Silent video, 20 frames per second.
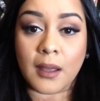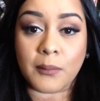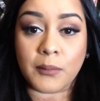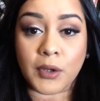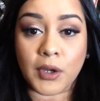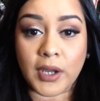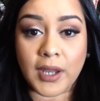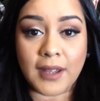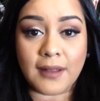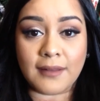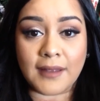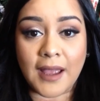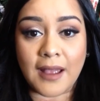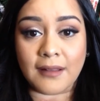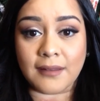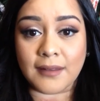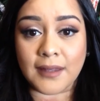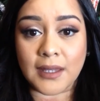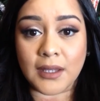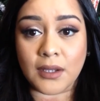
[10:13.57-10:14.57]
your kids
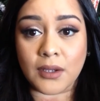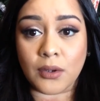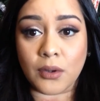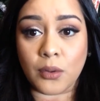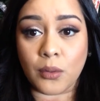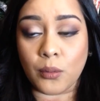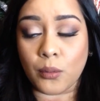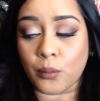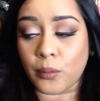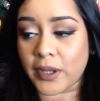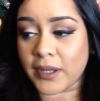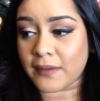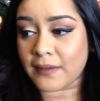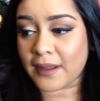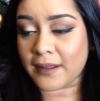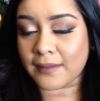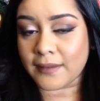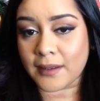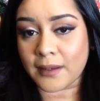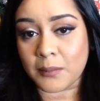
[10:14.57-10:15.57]
asking when
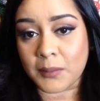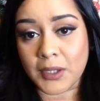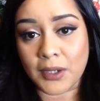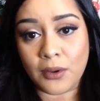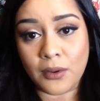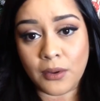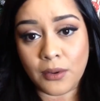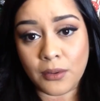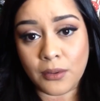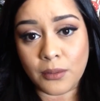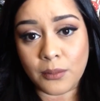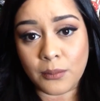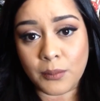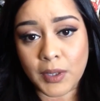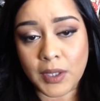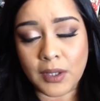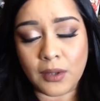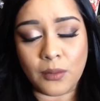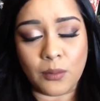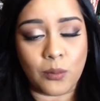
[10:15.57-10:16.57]
dad's going to be
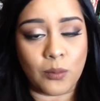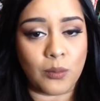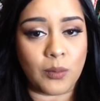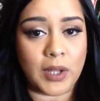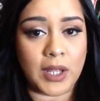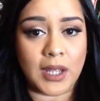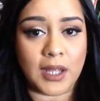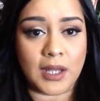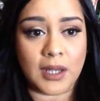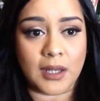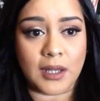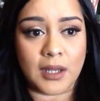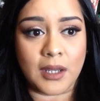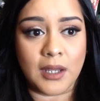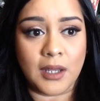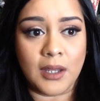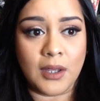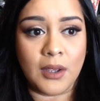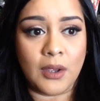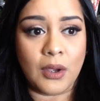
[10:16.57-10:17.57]
home, when,
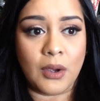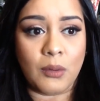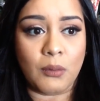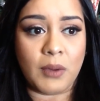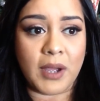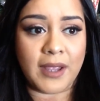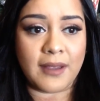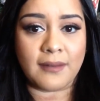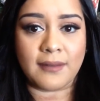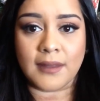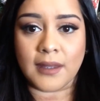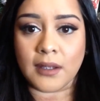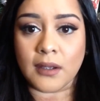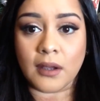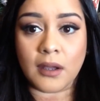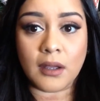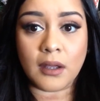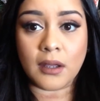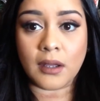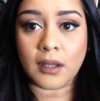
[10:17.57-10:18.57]
why is he
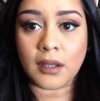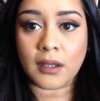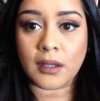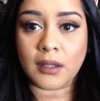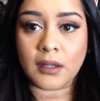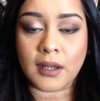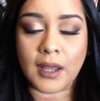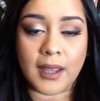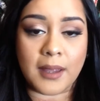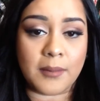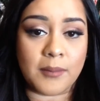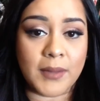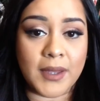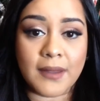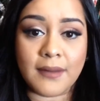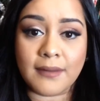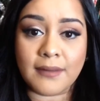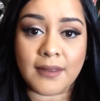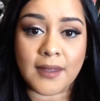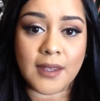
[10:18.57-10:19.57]
gone, I
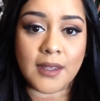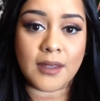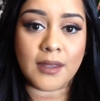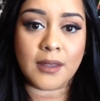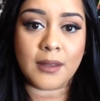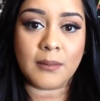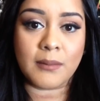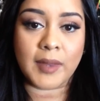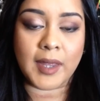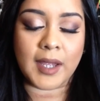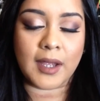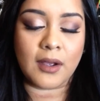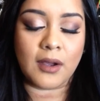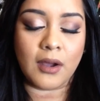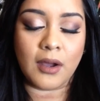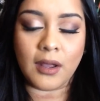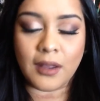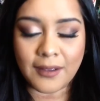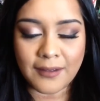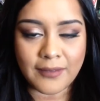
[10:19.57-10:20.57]
miss him, like
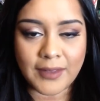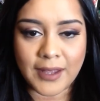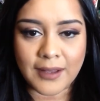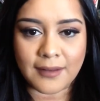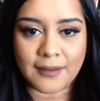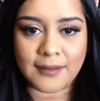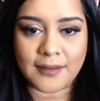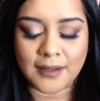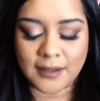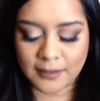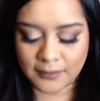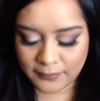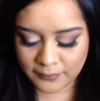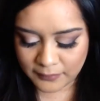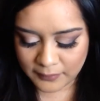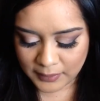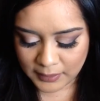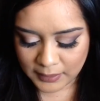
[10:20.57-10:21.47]
all of that stuff.